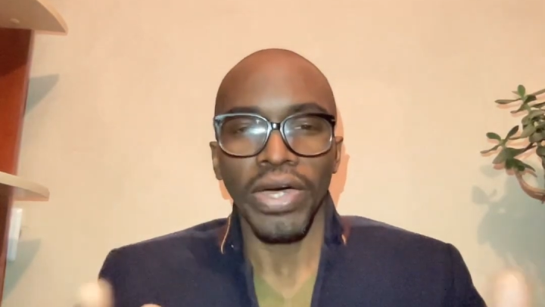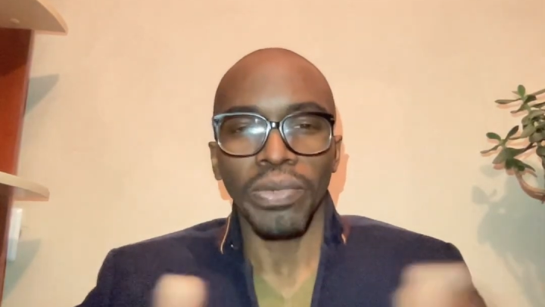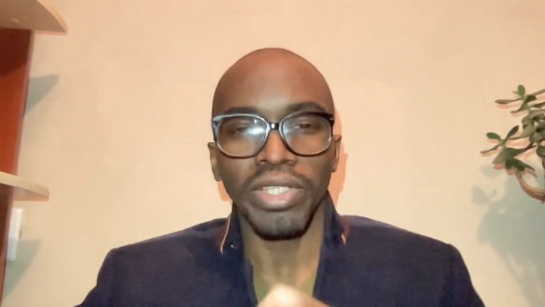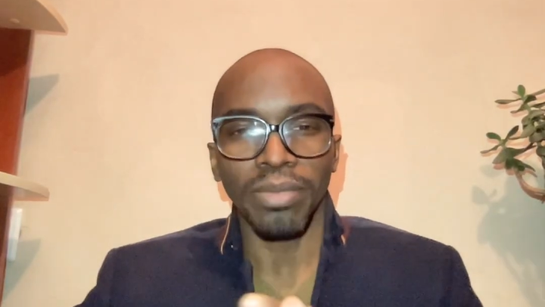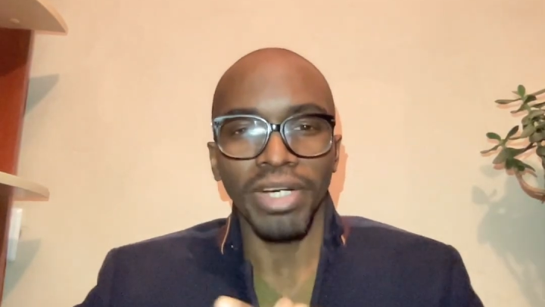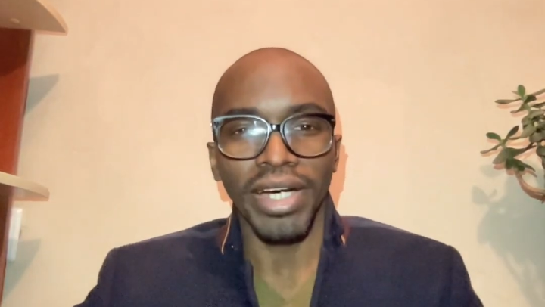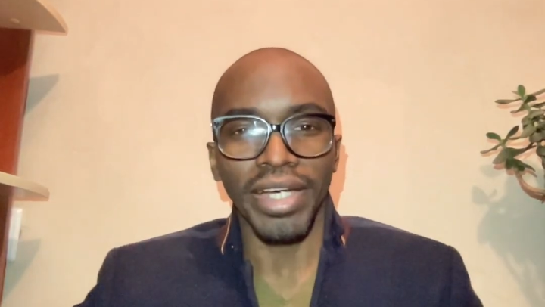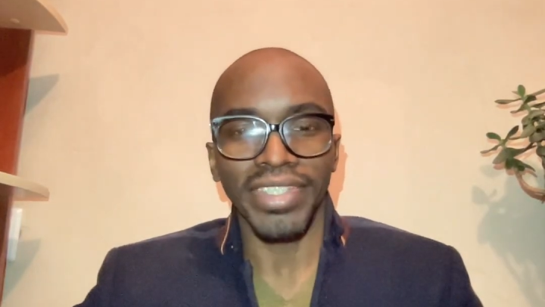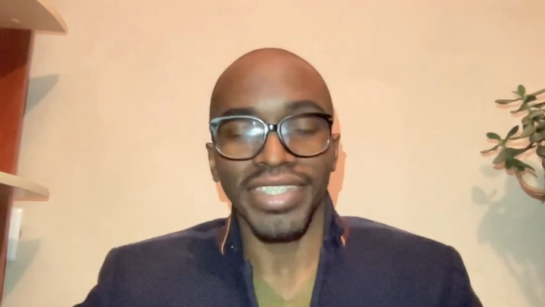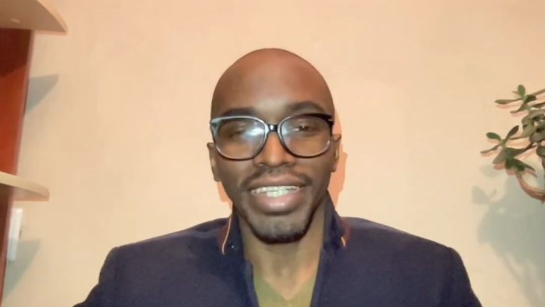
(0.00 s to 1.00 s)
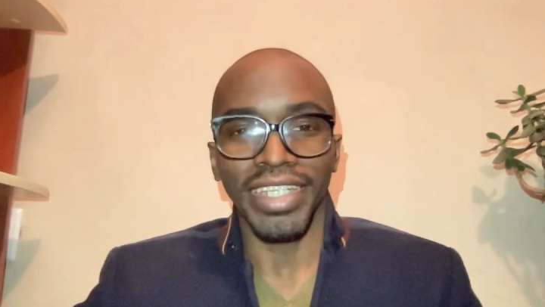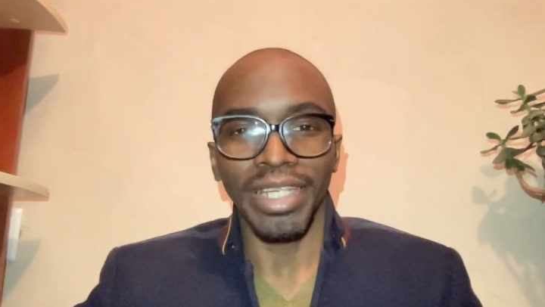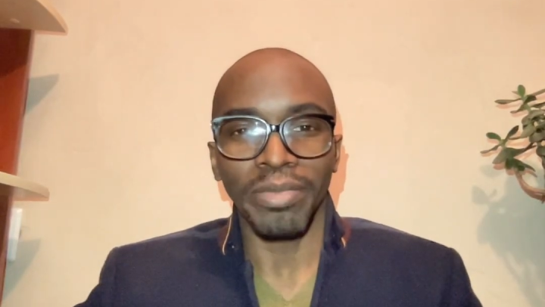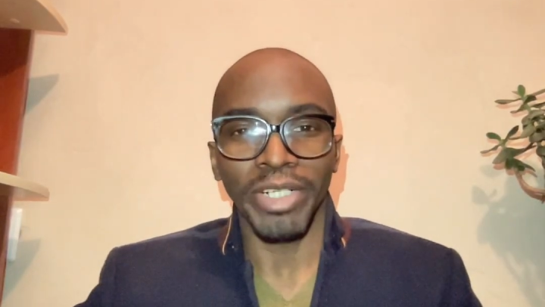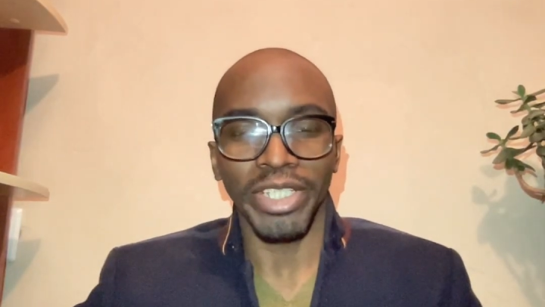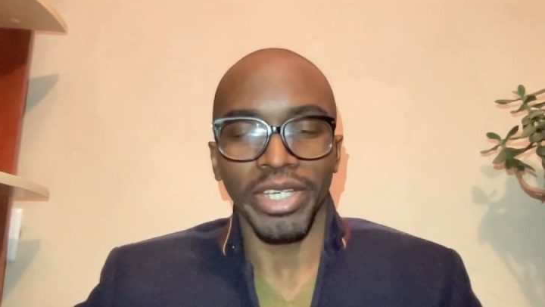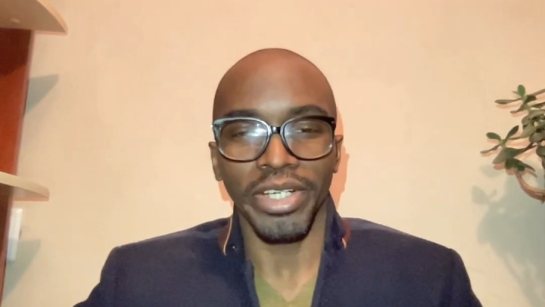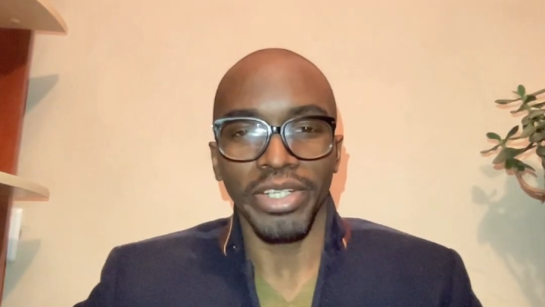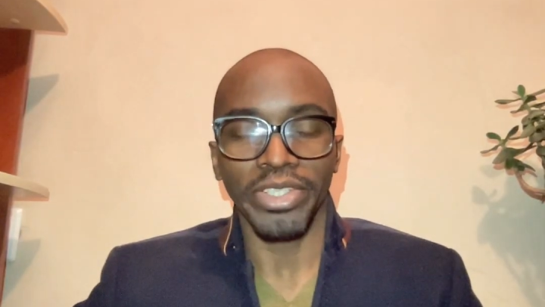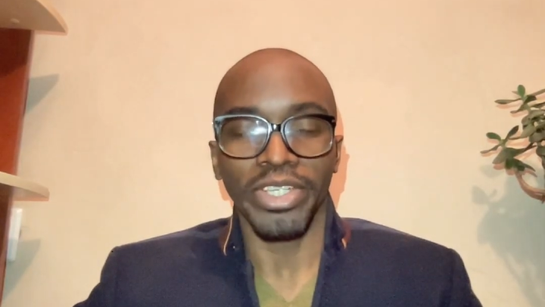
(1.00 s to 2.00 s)
What's up, guys? Sandy Lamothe
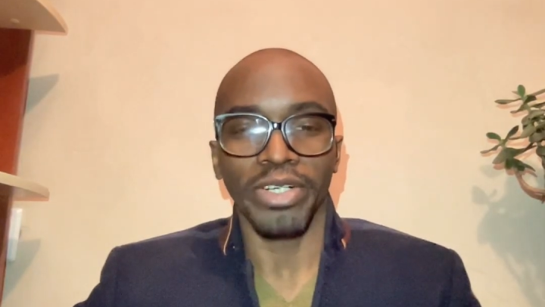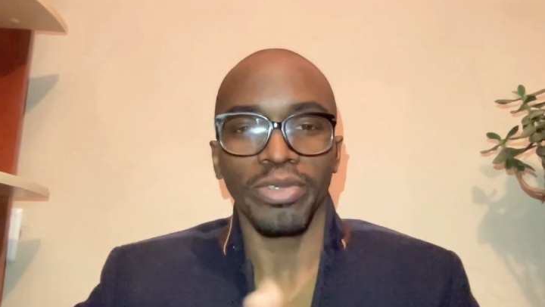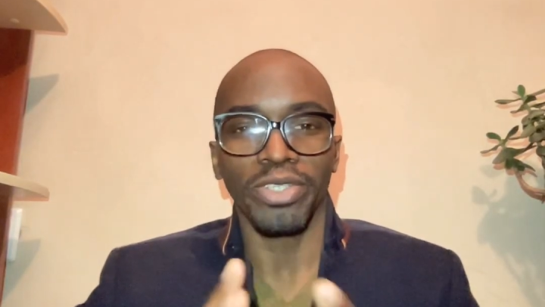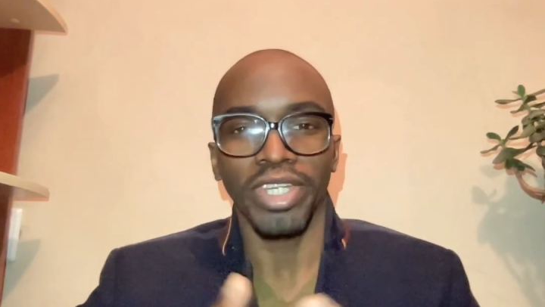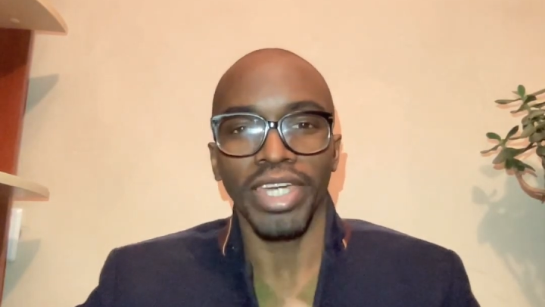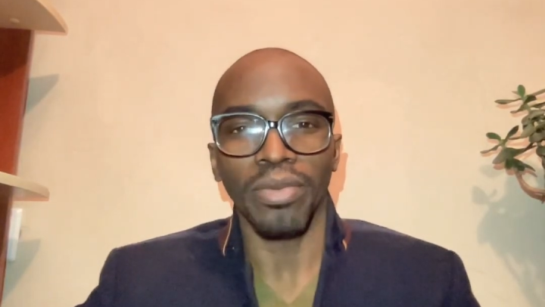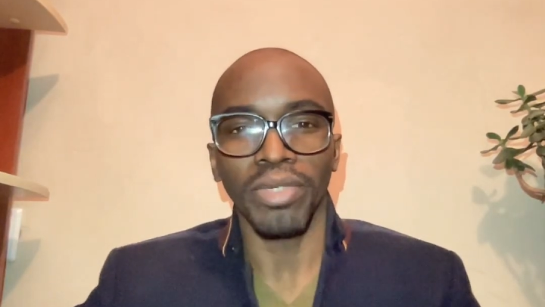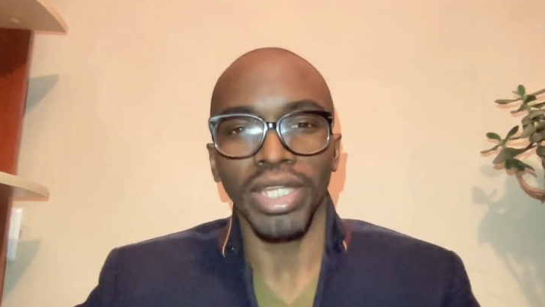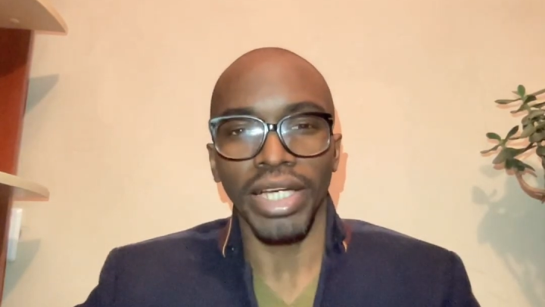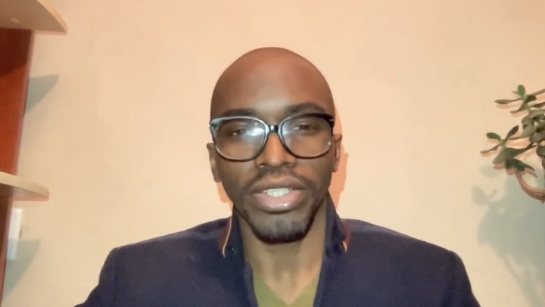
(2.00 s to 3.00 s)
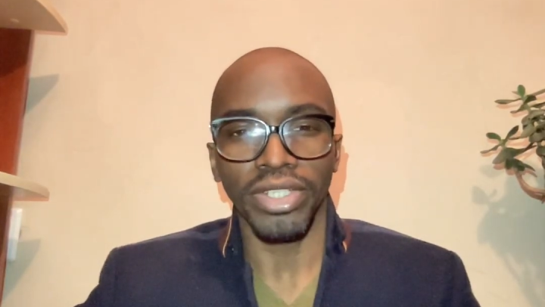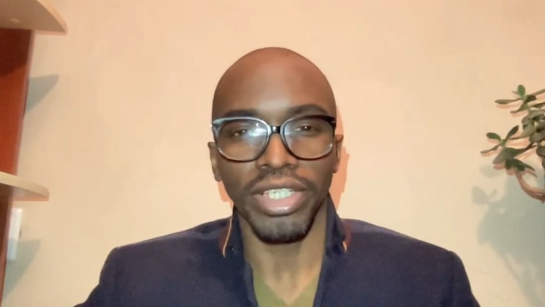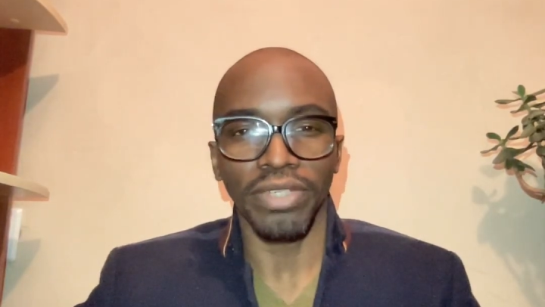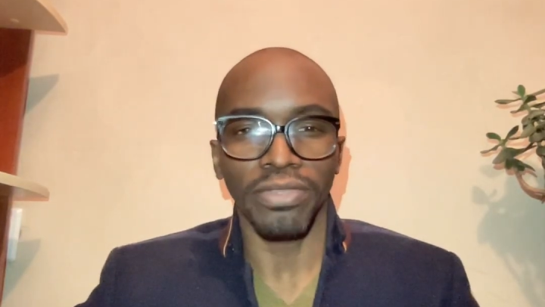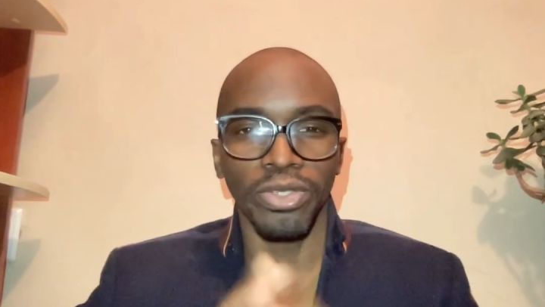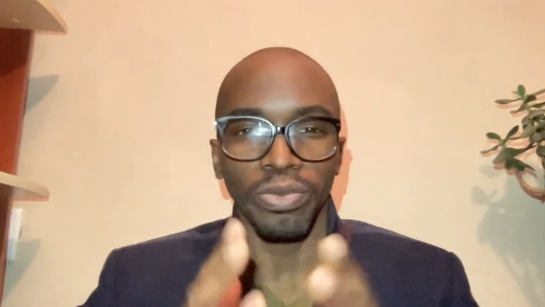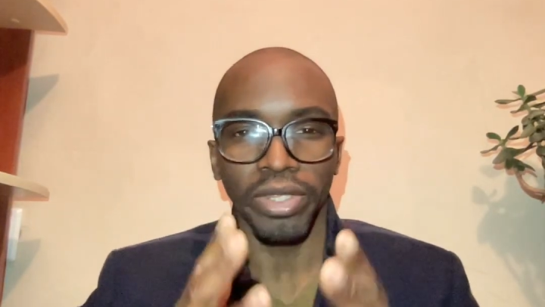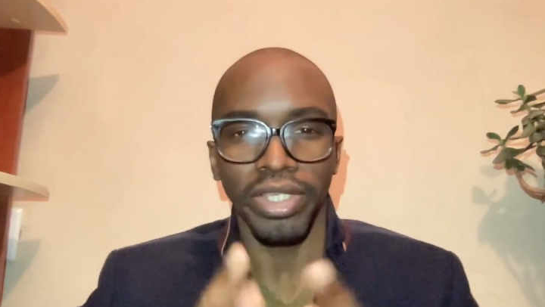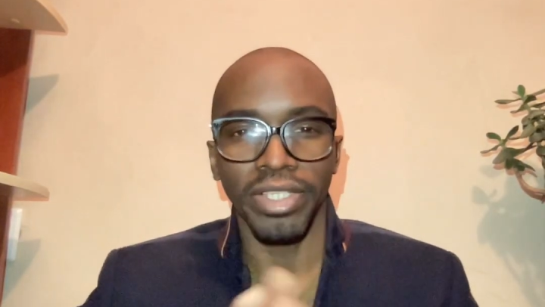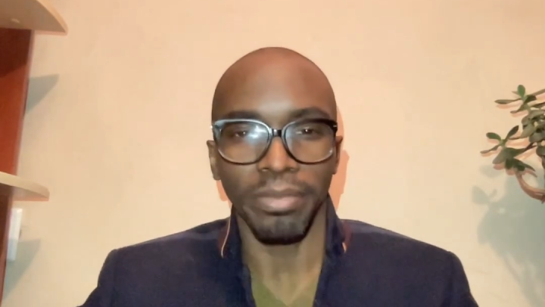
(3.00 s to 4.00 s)
here. So, today I would like to leave you
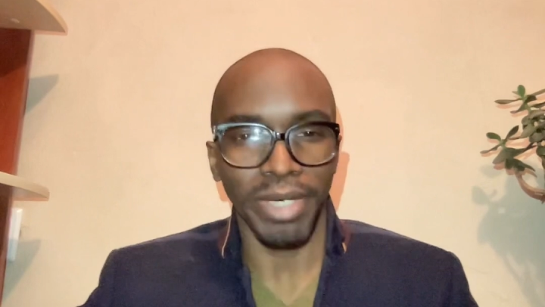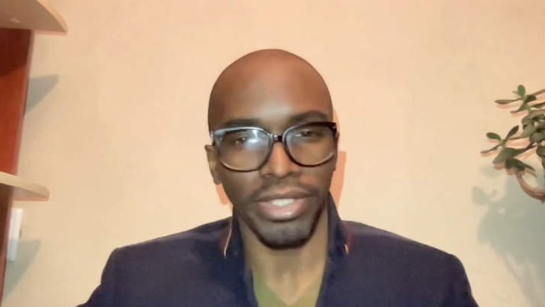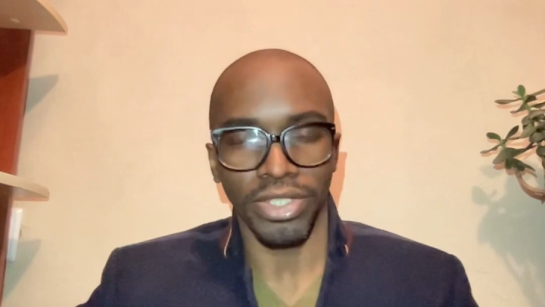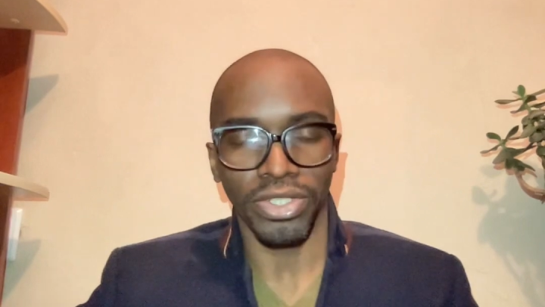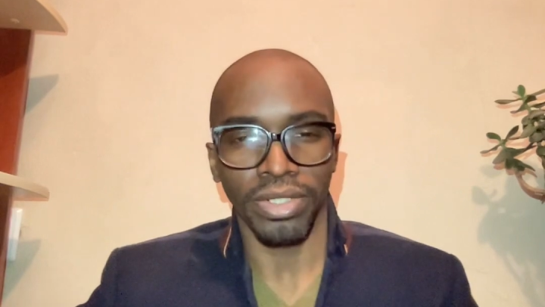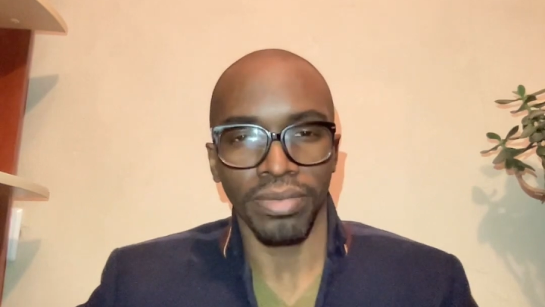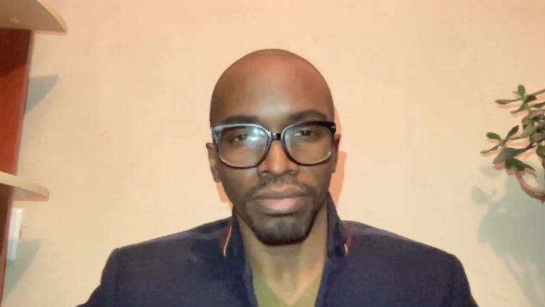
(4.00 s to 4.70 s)
with this message.